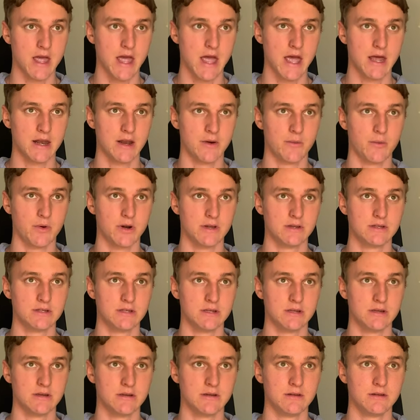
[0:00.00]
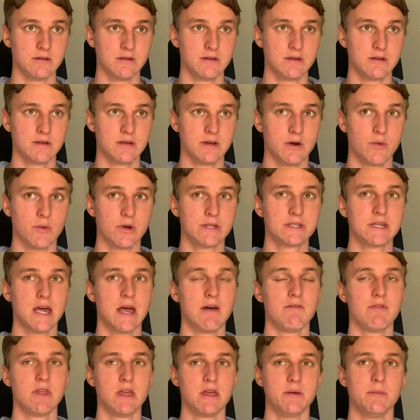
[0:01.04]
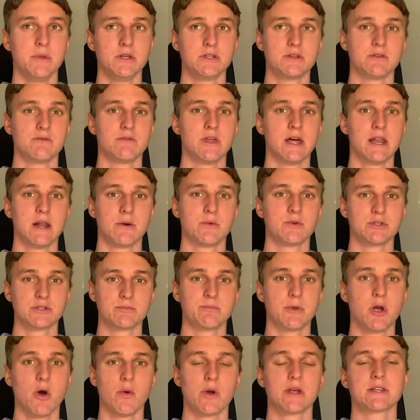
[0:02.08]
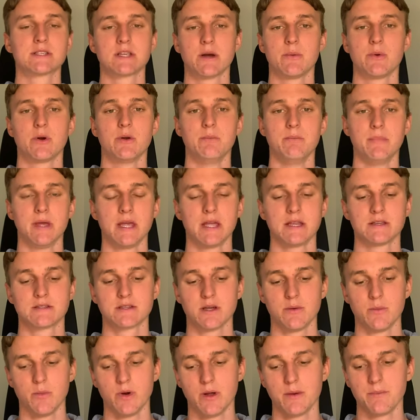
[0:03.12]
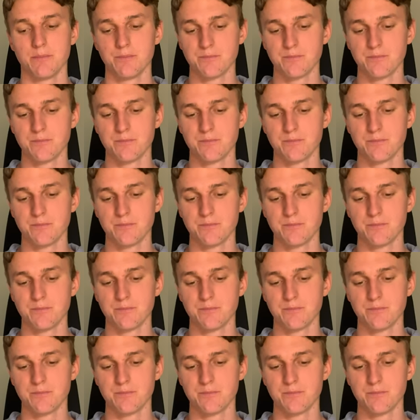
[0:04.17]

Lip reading: And I wanted to have the image of that I was going somewhere and being someone.